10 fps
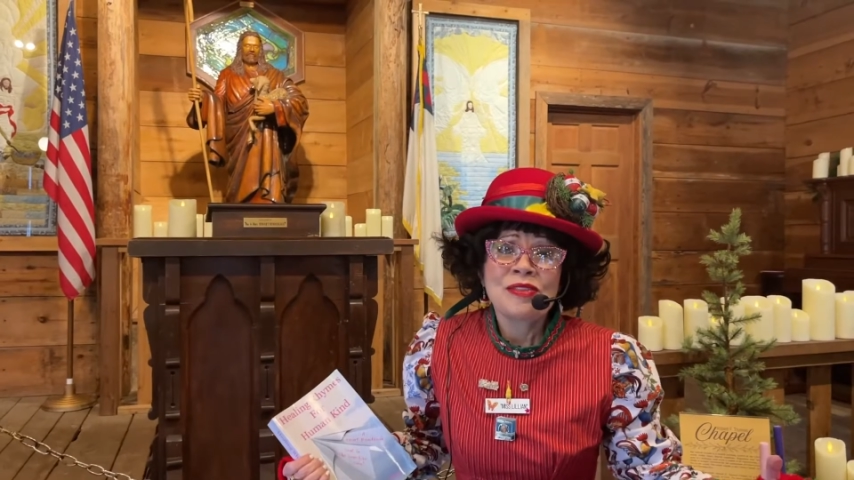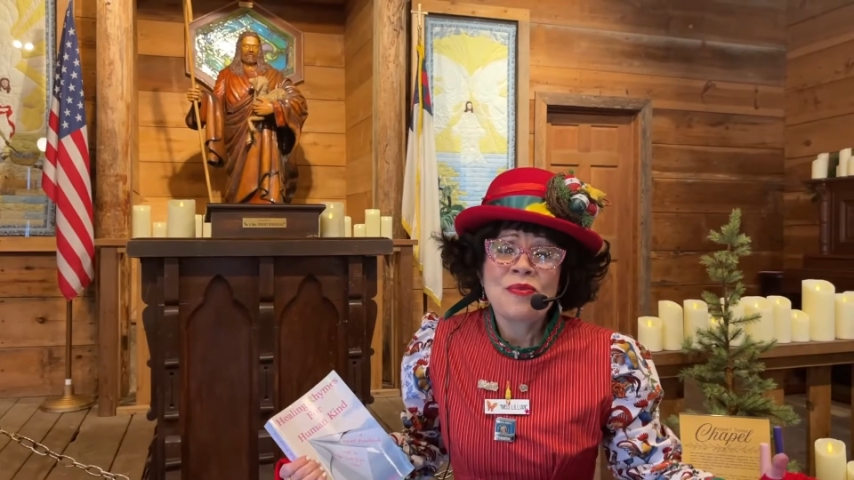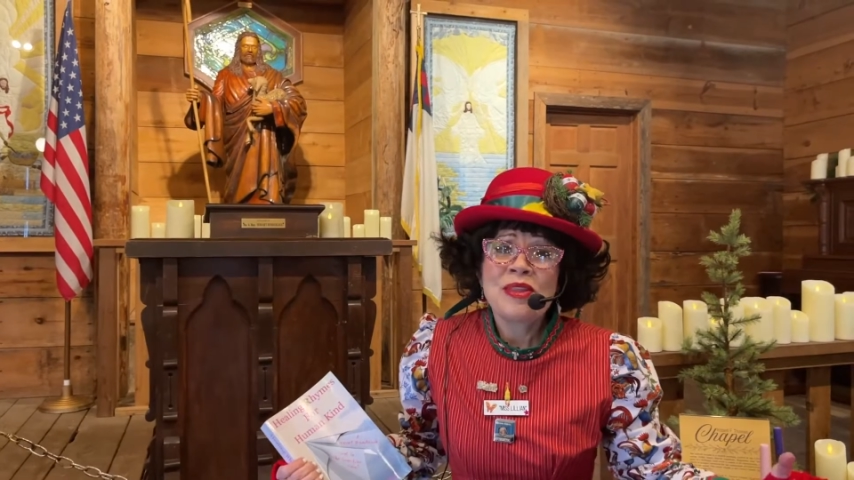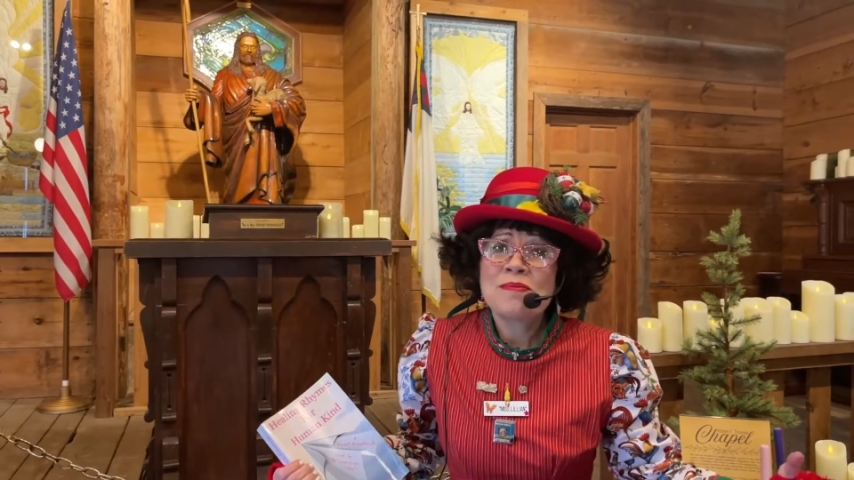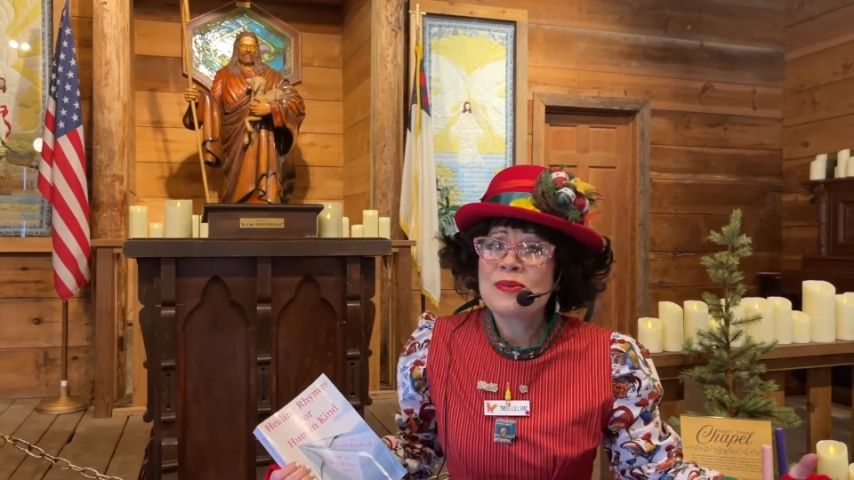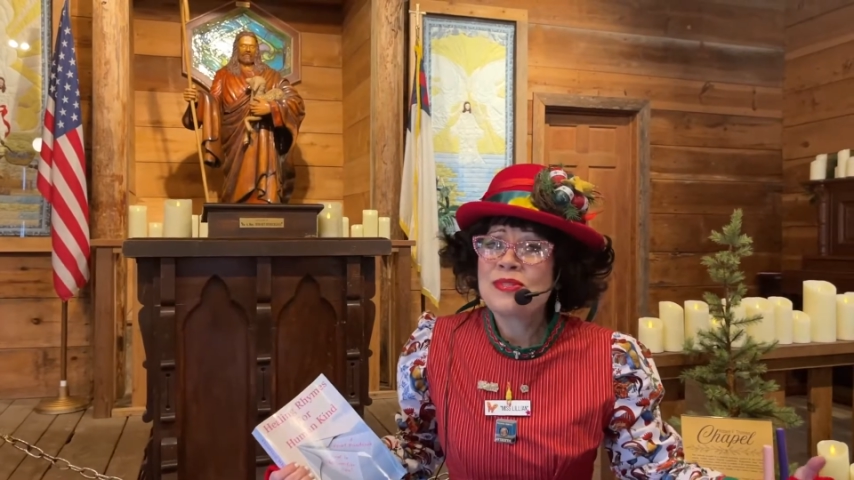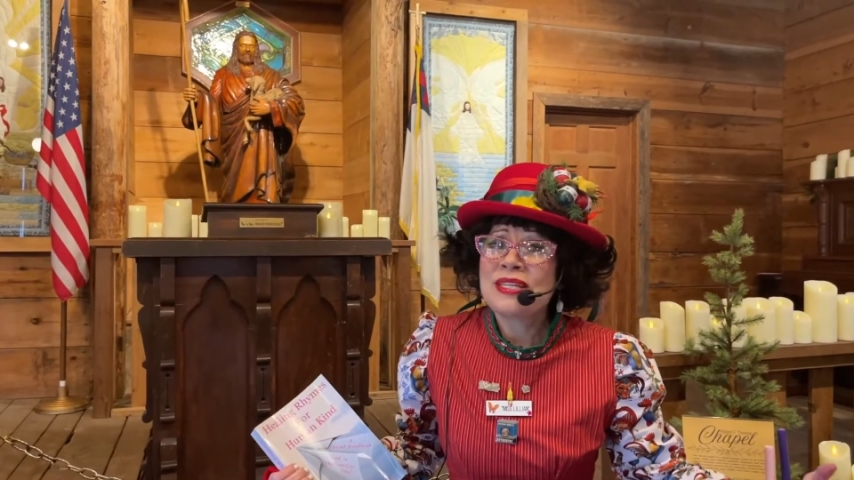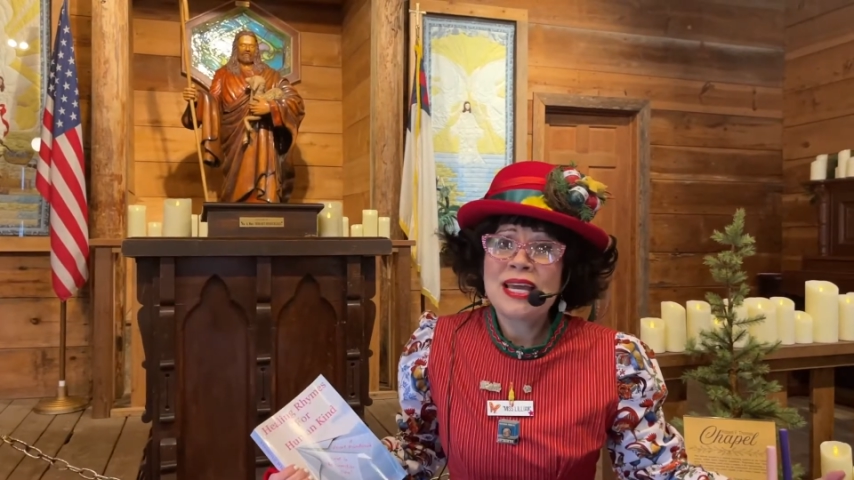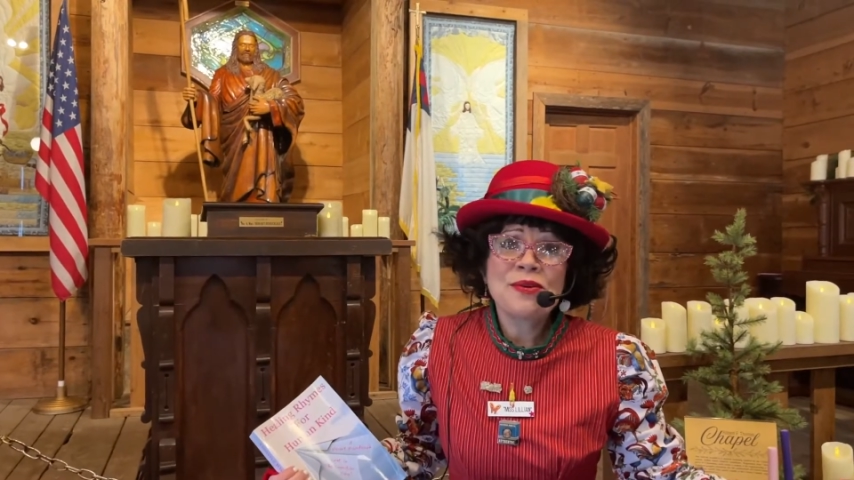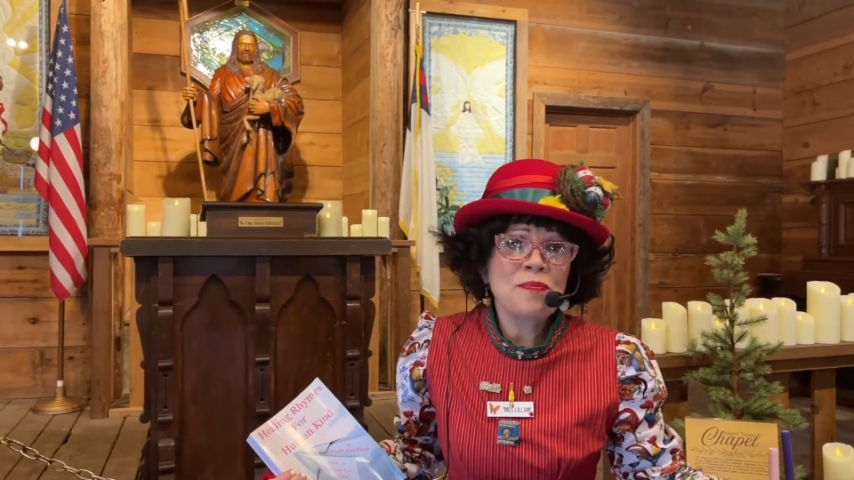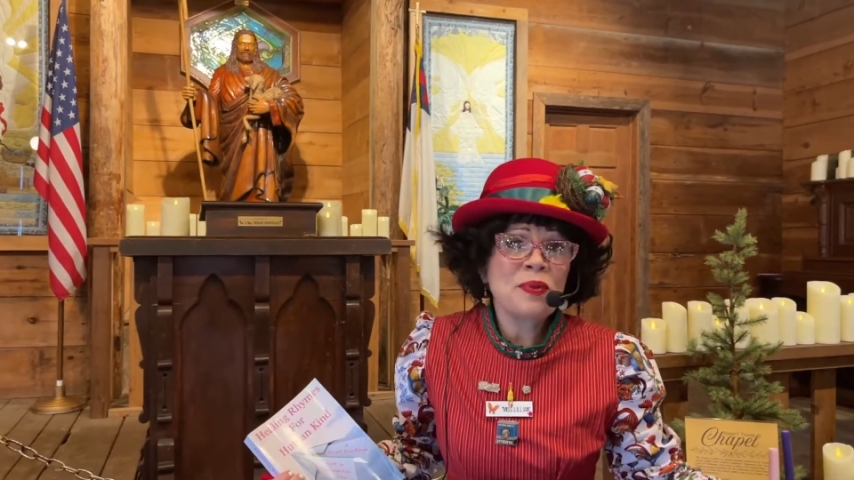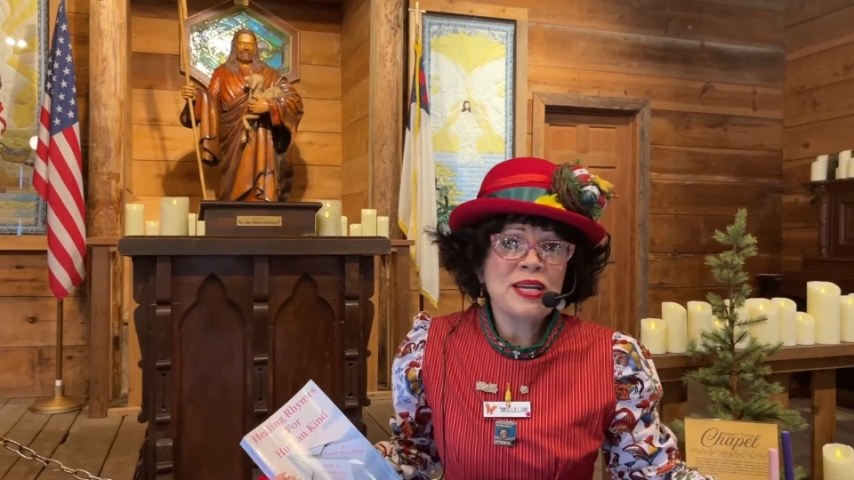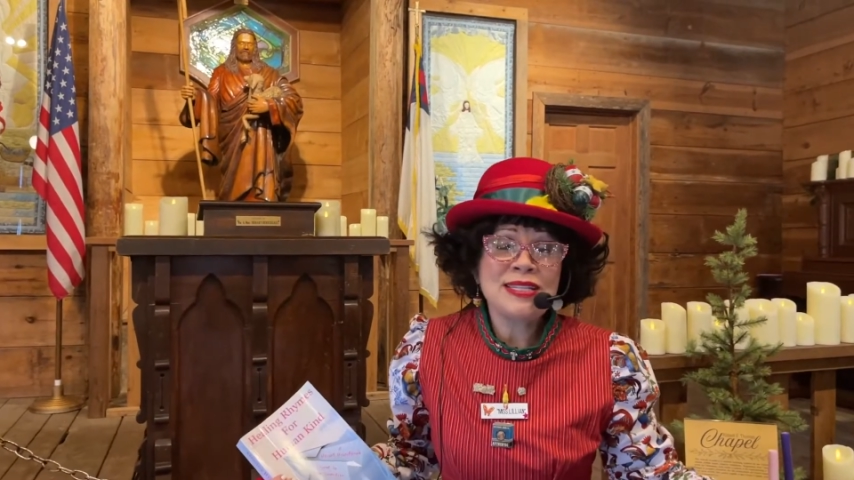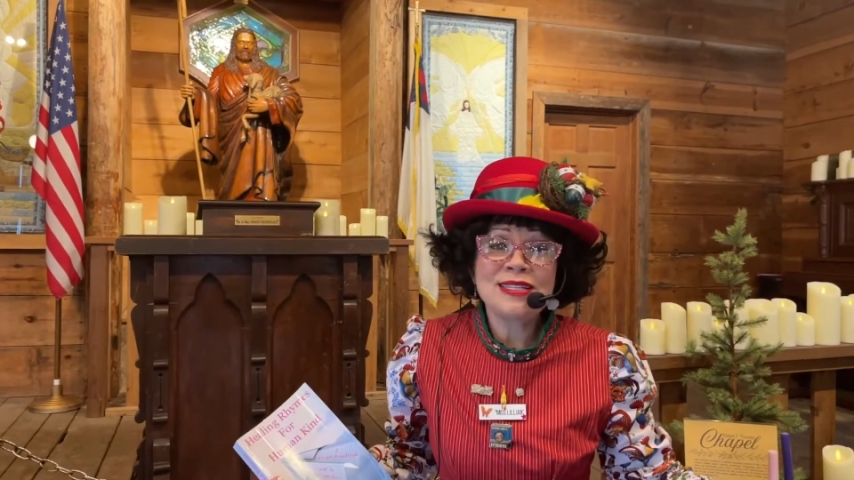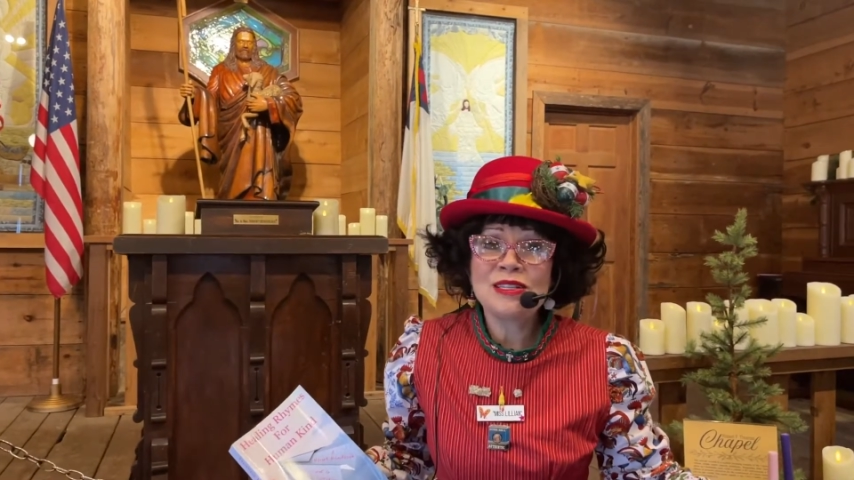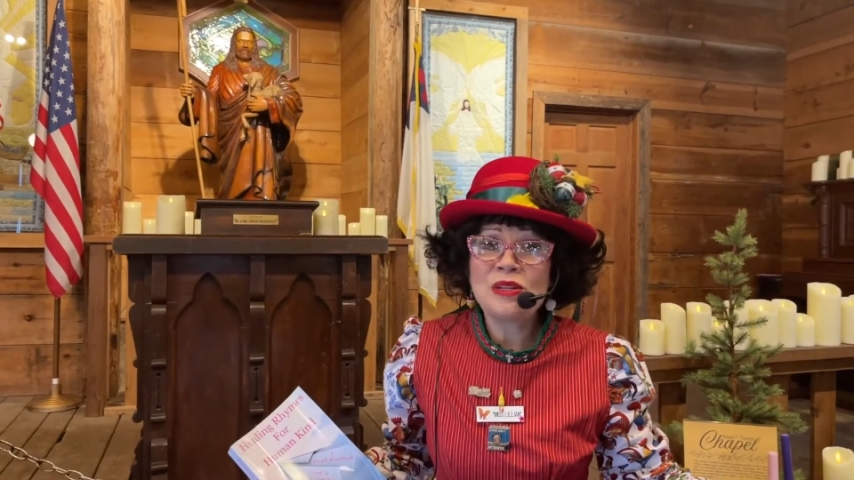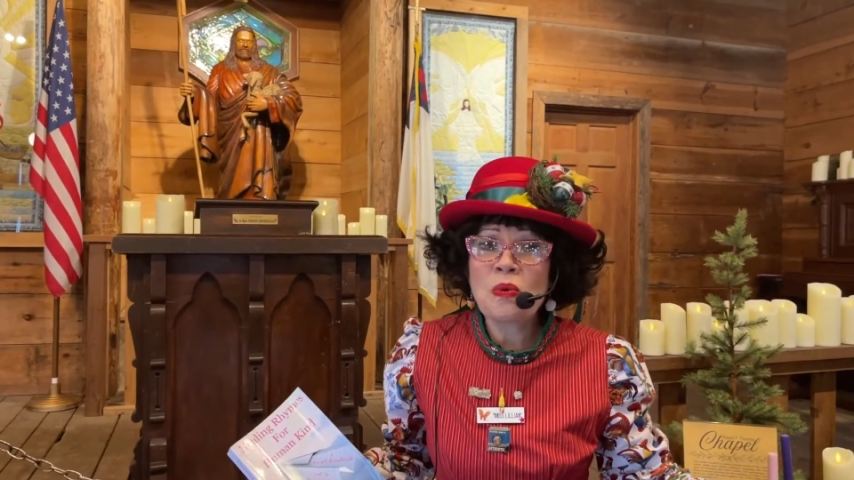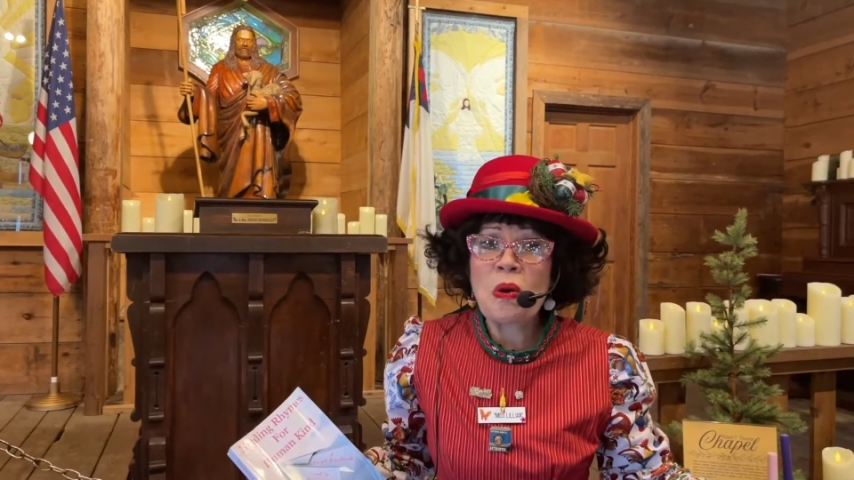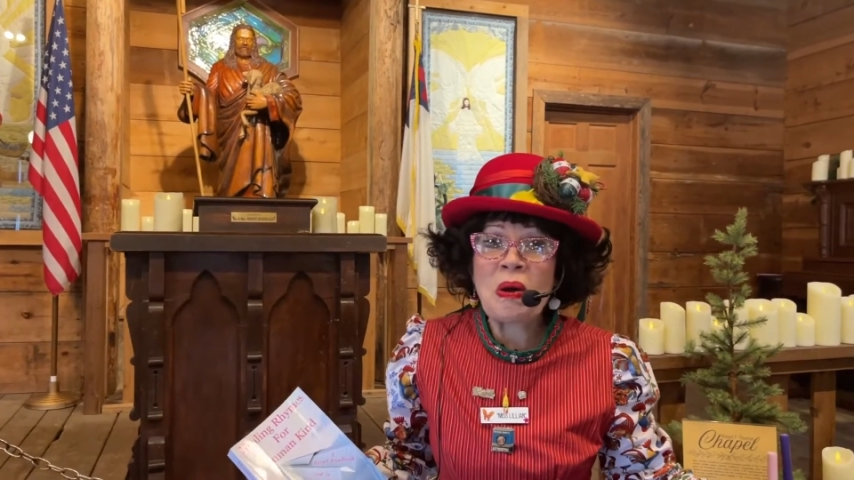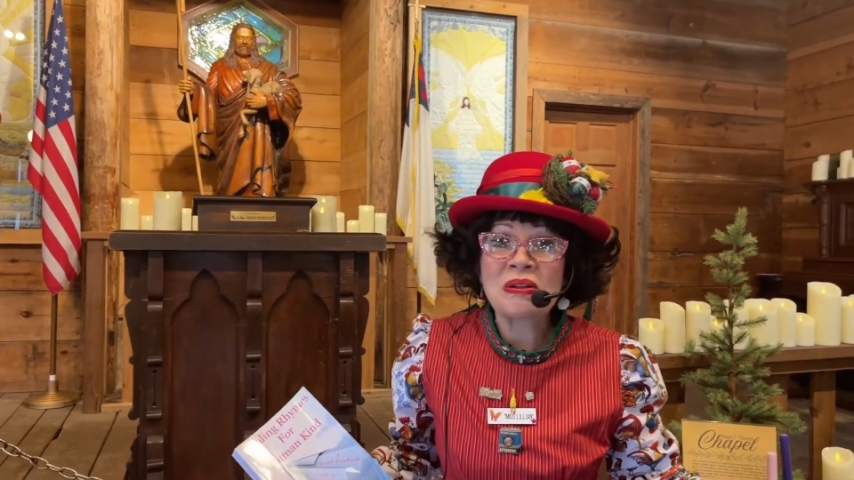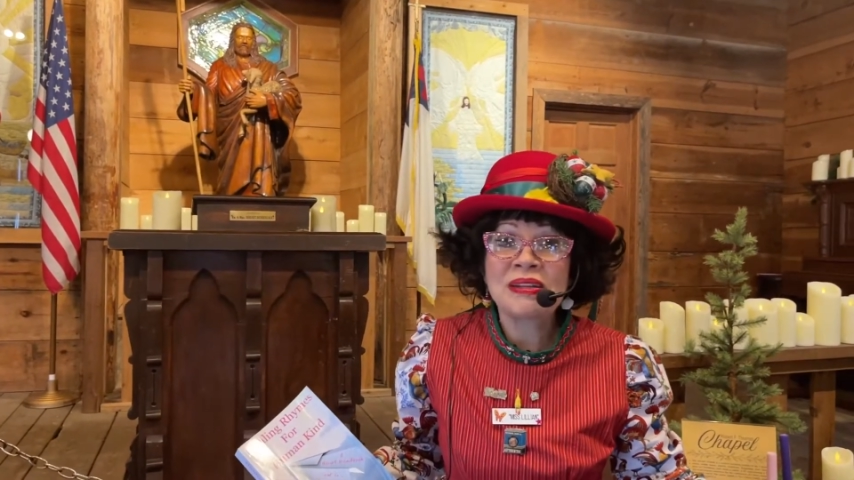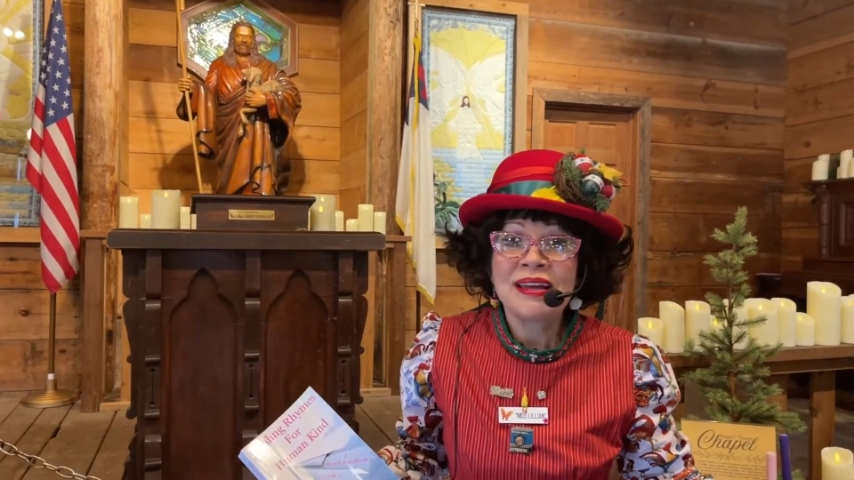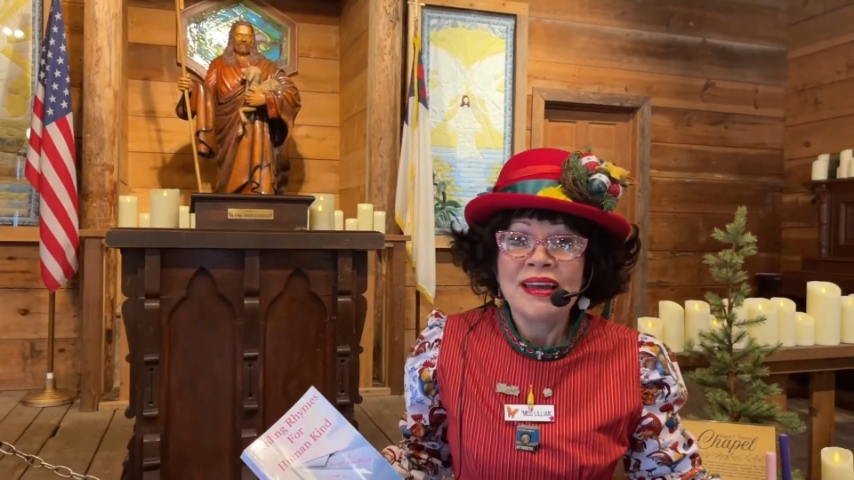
It's one of the most sacred places in the world.